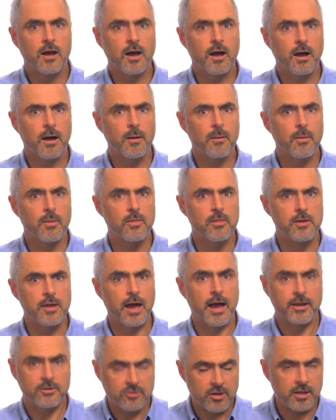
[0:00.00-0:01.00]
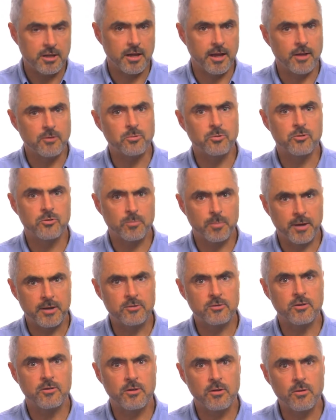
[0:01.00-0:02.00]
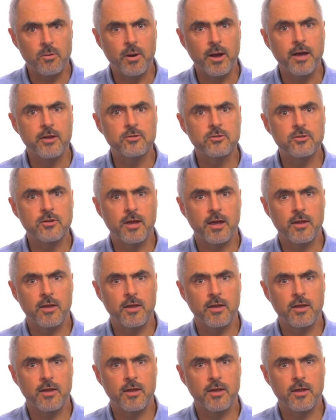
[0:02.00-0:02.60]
the IJDH, which is based in the U.S.,